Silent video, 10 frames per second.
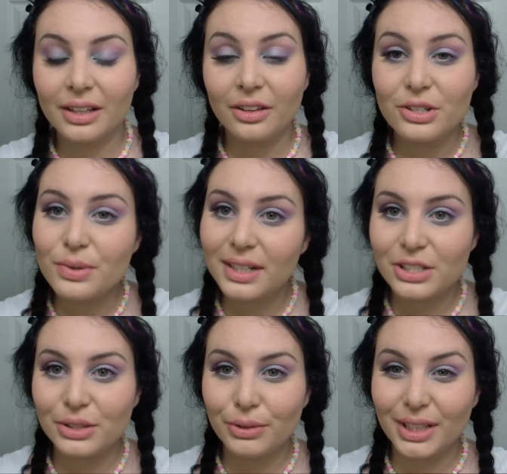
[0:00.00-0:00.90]
Those are
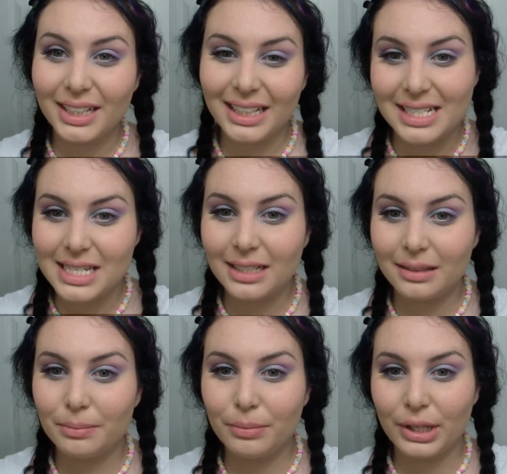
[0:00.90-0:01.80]
actually really
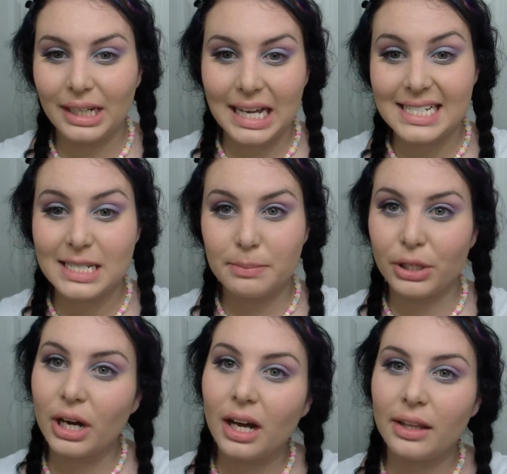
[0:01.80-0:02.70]
easy, pretty nice to
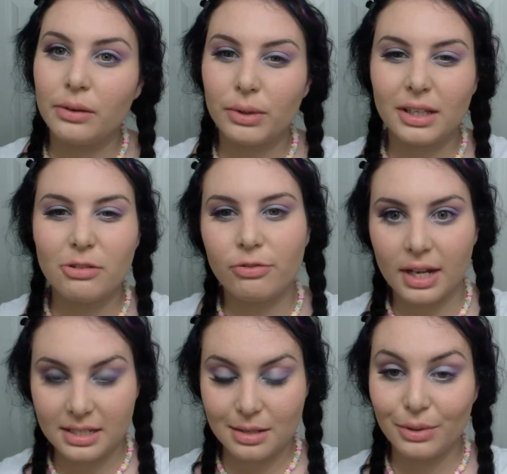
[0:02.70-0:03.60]
put on. They're really
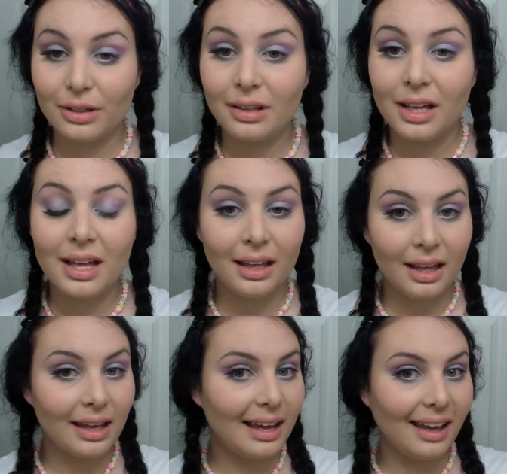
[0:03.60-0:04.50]
flexible,
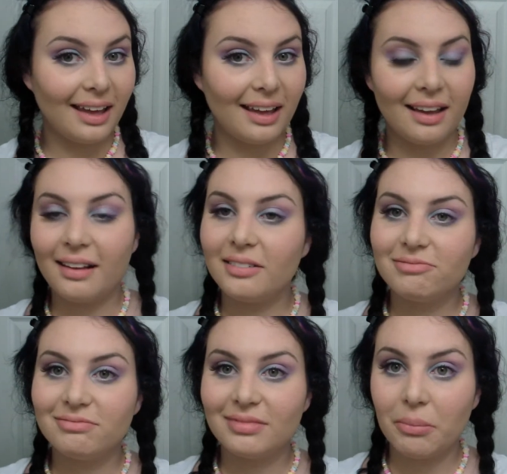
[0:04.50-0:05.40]
and
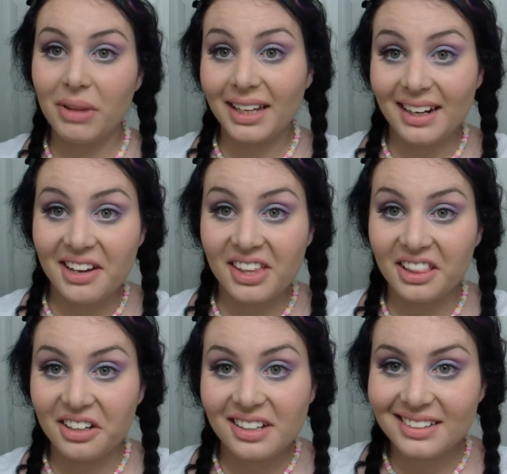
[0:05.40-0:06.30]
I'm liking how they
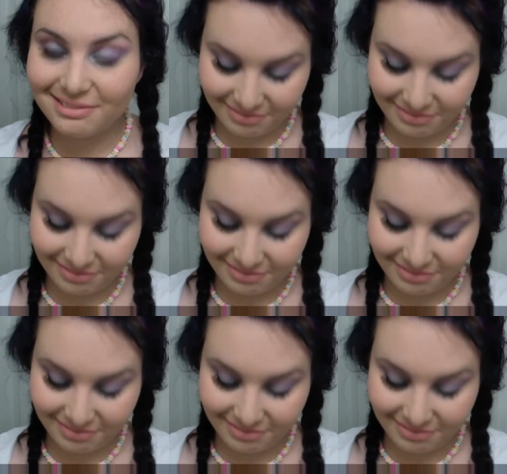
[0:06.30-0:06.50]
look.